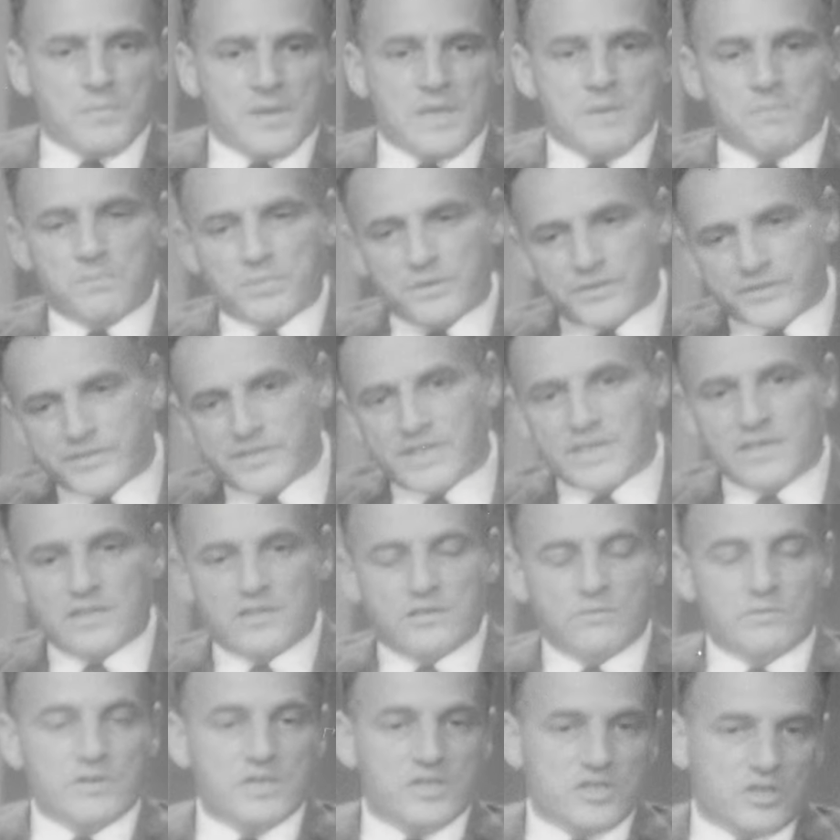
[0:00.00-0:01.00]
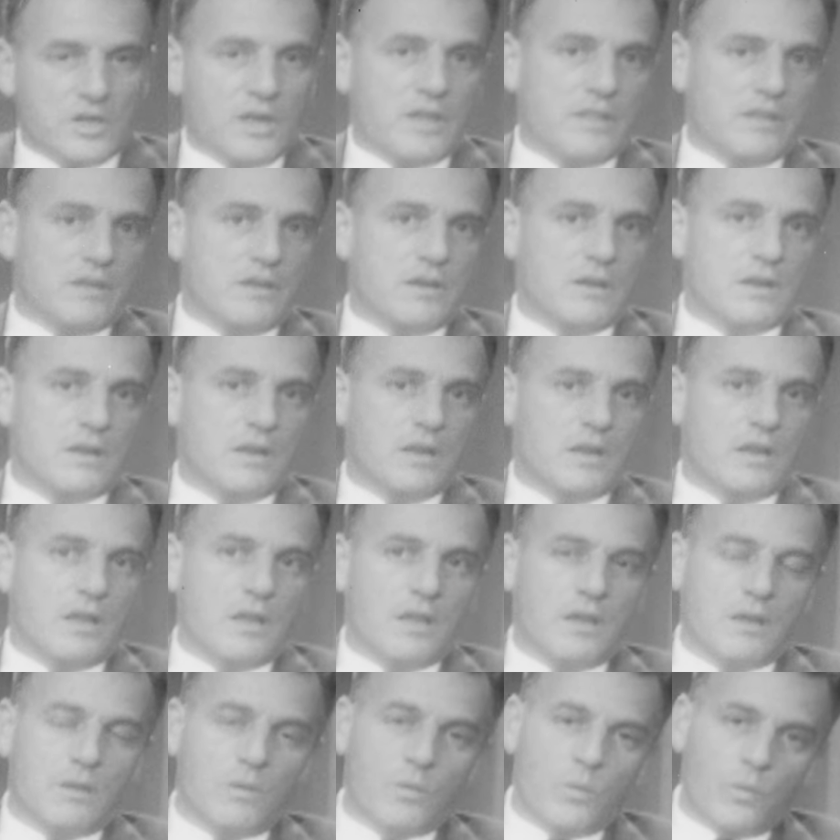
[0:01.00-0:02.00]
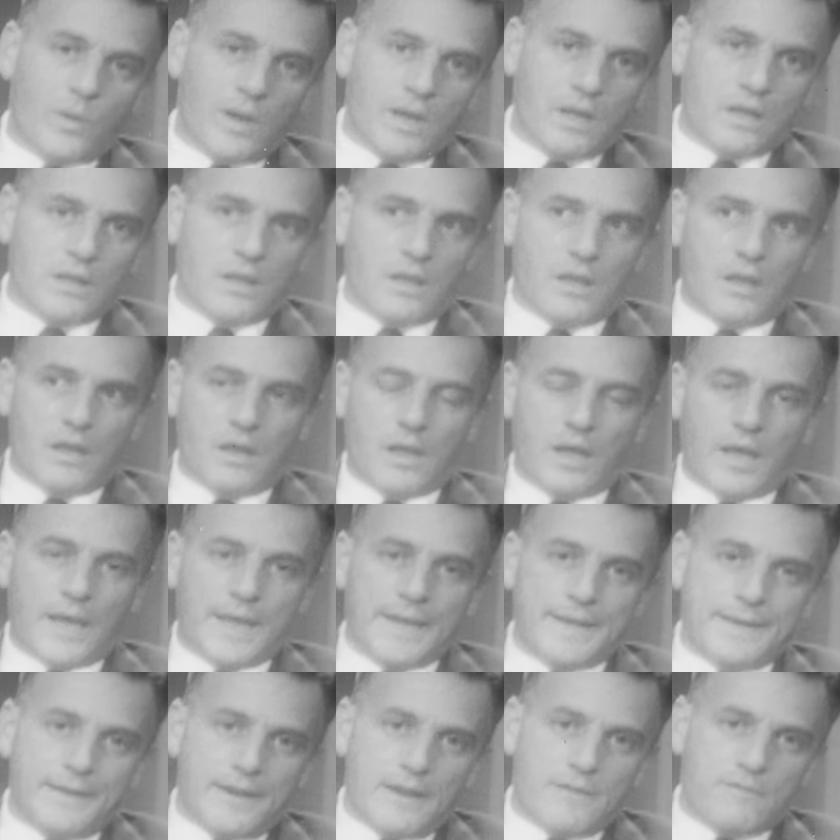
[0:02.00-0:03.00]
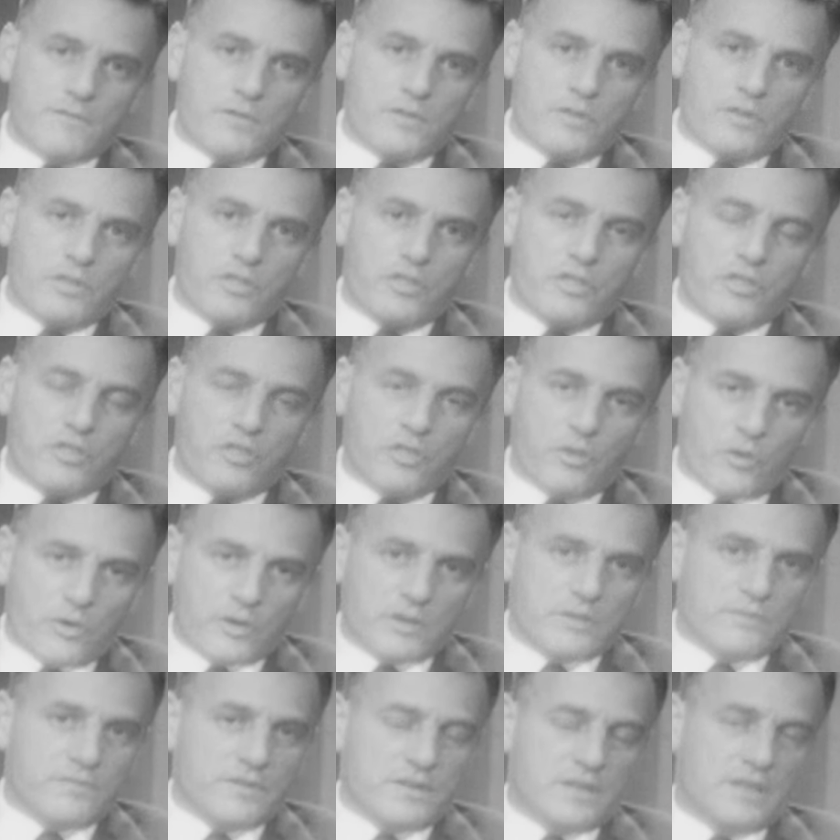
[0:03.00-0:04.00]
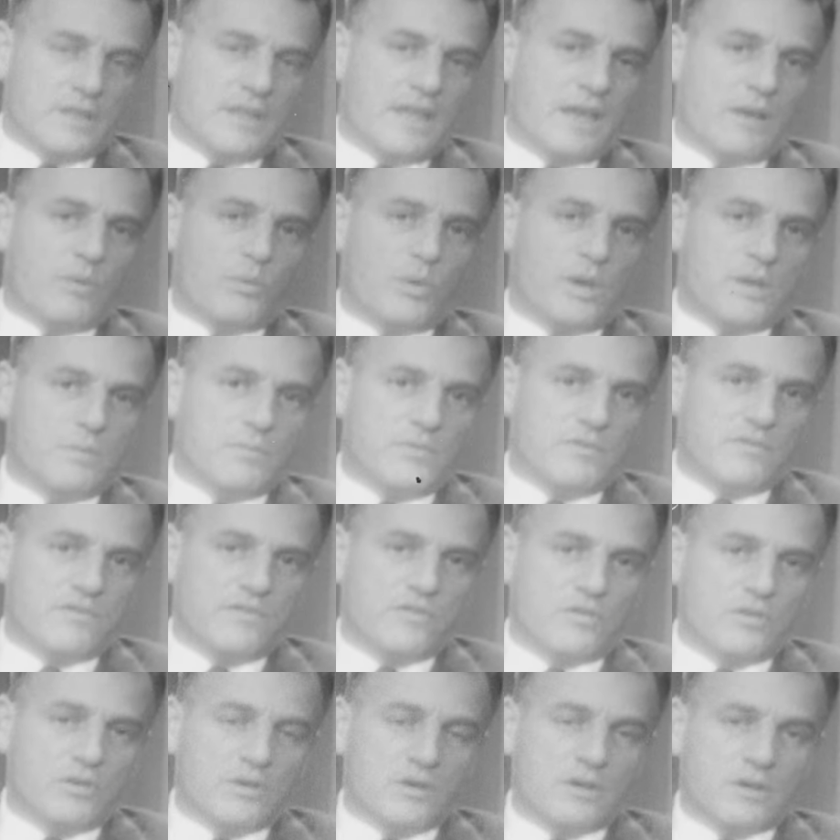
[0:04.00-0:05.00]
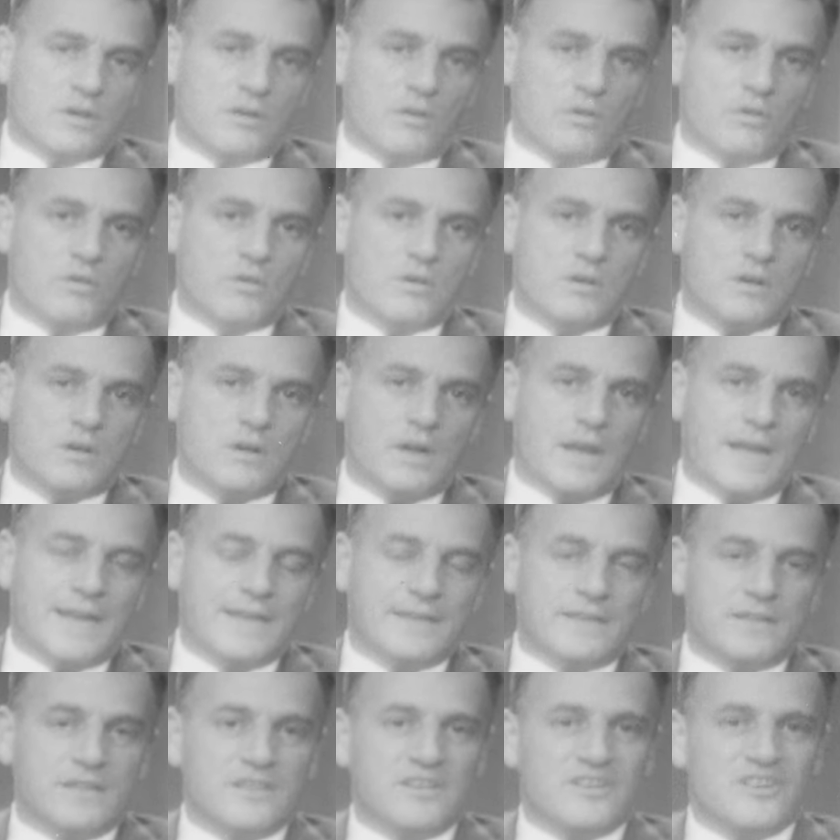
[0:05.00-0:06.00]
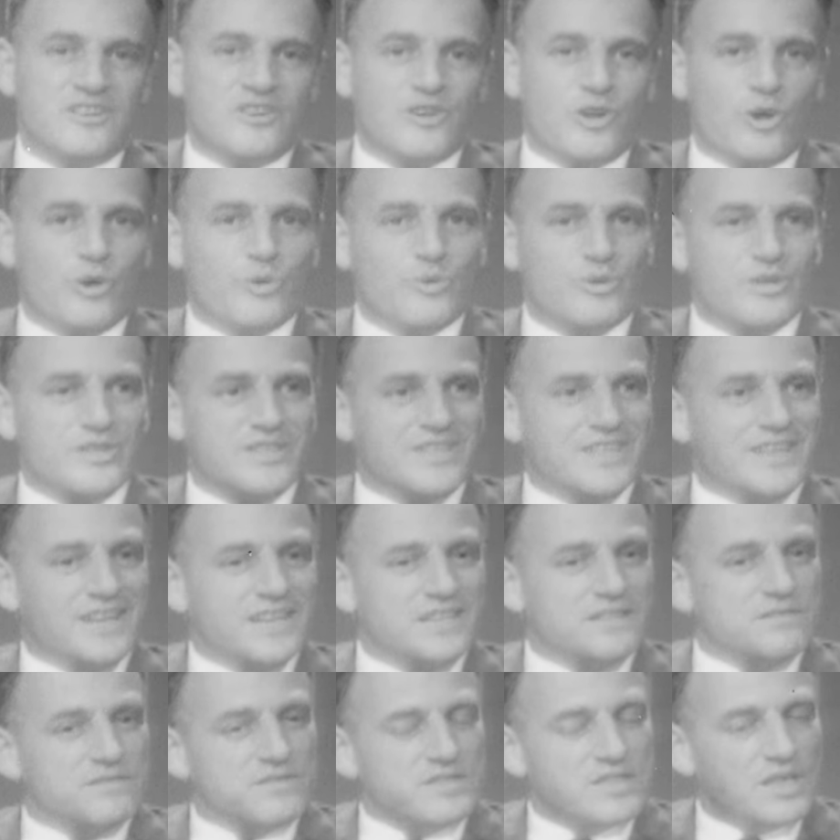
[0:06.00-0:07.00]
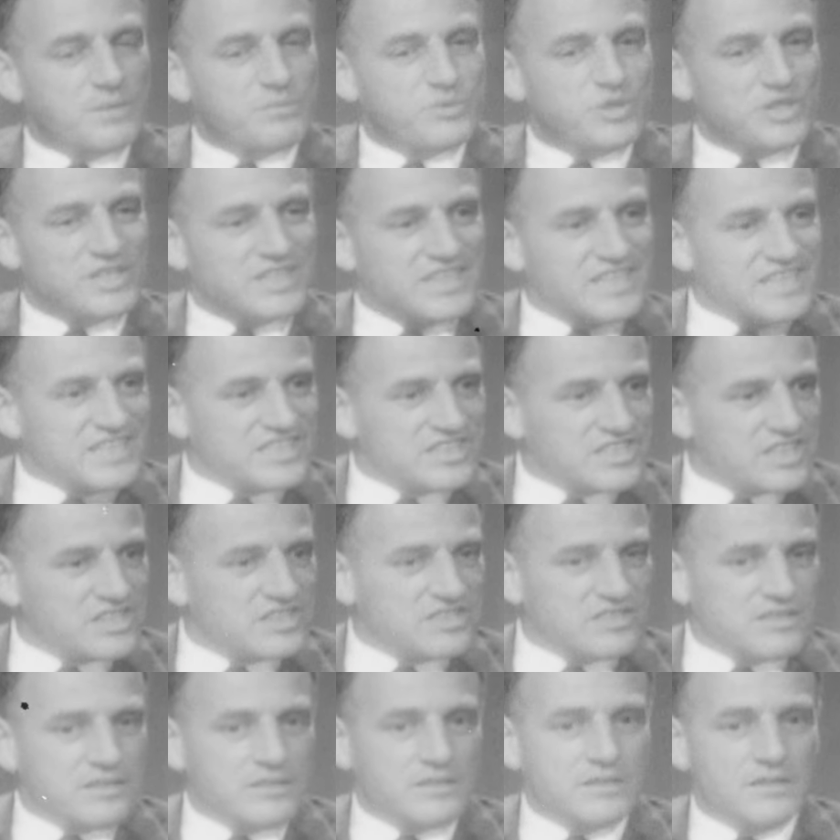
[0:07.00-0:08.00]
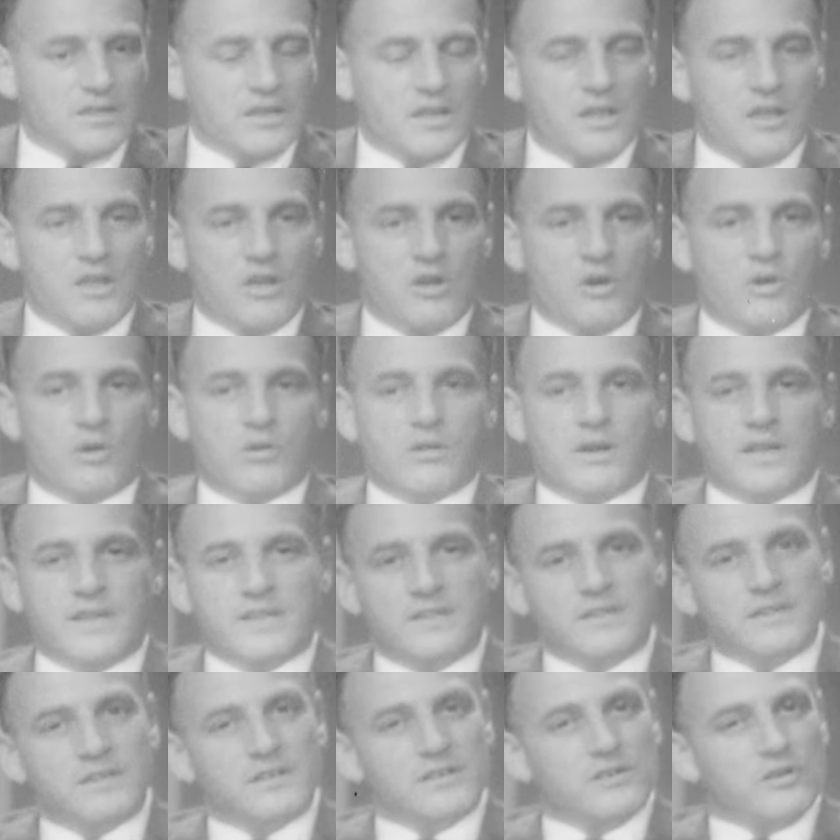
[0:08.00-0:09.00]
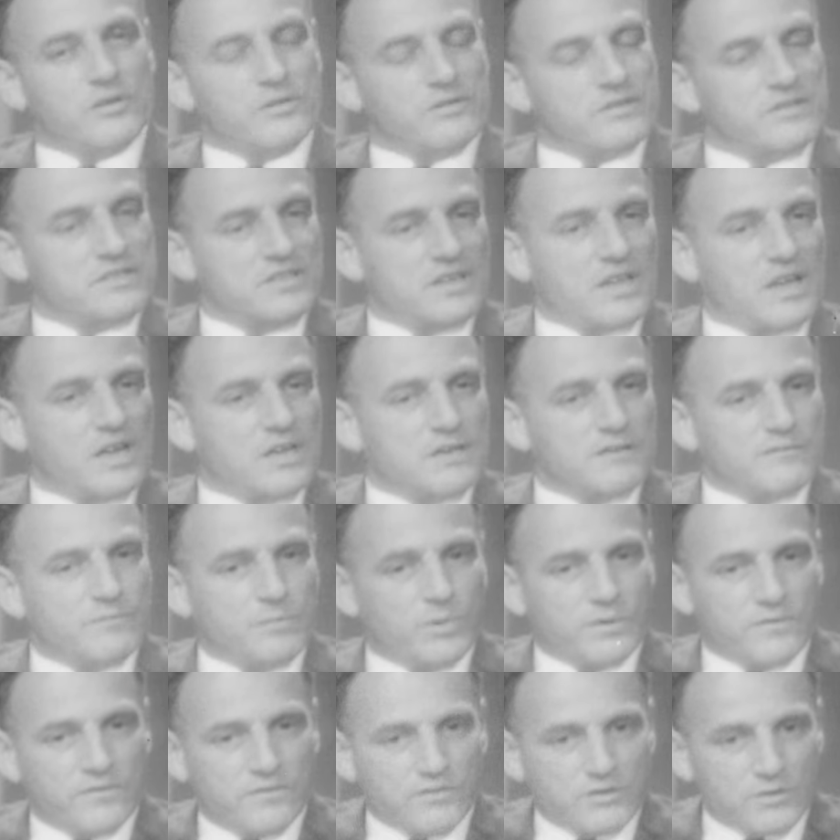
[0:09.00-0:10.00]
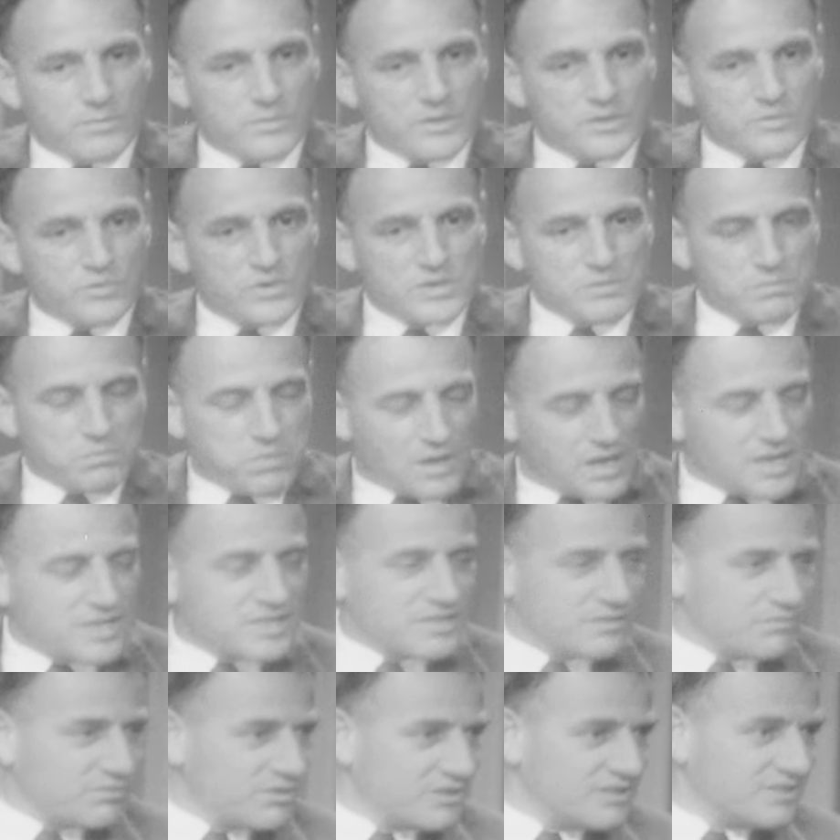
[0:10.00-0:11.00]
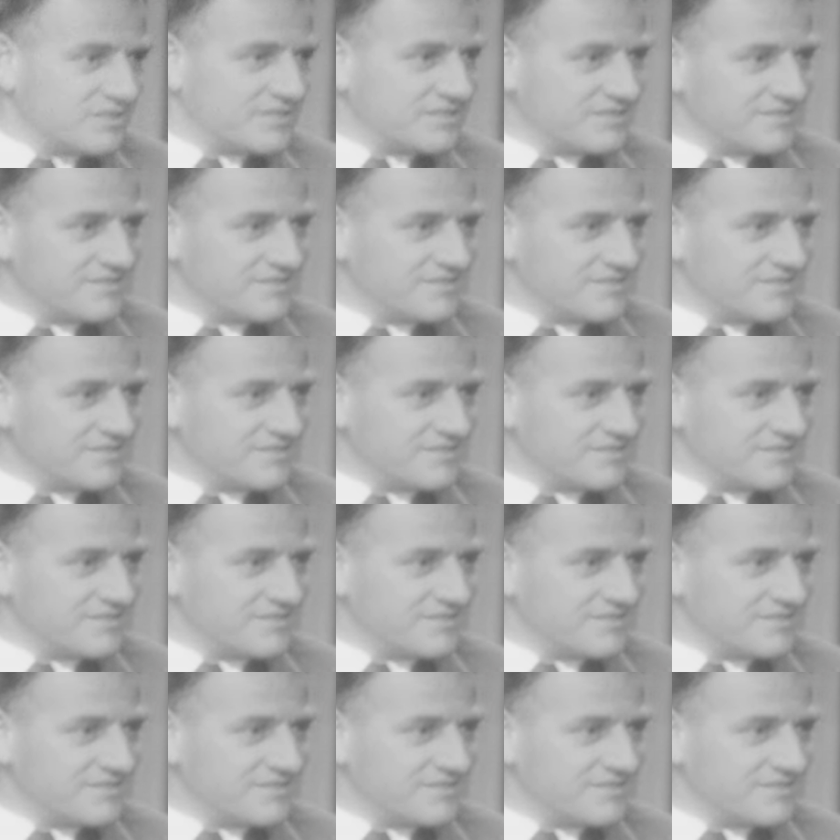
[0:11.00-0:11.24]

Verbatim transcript: people said to each other, well, I never thought of it in that way before, or I didn't know this kind of subject existed, or I didn't know this kind of performance was possible.